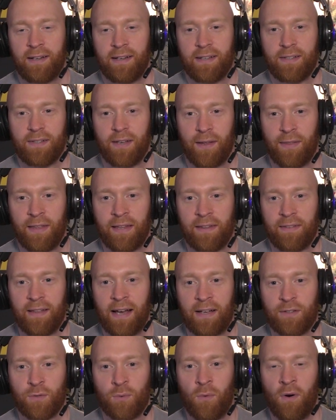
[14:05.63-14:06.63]
So I think
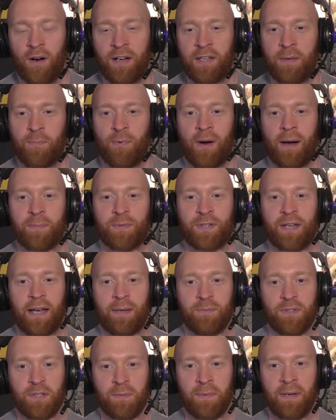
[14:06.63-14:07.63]
that's why you perhaps
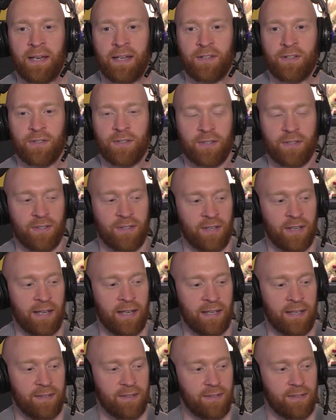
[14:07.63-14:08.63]
came to me, just to
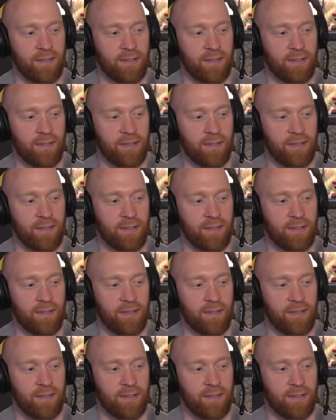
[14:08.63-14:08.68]
see,